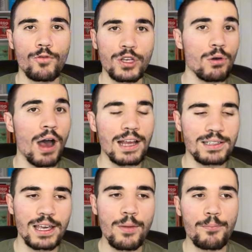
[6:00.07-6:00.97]
video
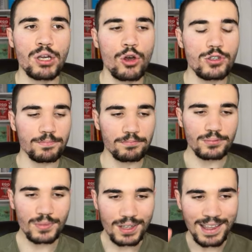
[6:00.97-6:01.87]
idea, because
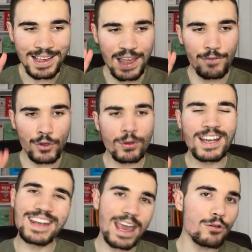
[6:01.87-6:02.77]
if you
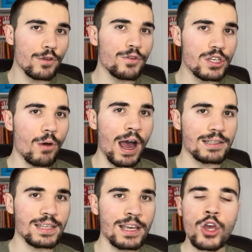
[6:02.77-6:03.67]
can nail the video
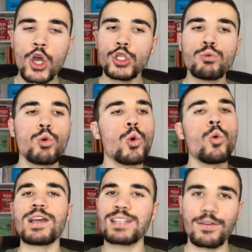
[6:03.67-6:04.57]
idea, you will
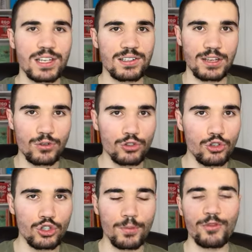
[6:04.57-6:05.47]
always have success on
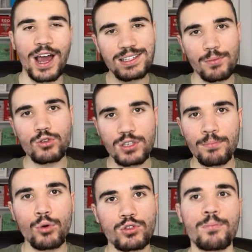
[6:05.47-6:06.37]
YouTube. That is the most
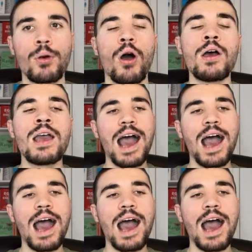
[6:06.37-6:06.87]
important part.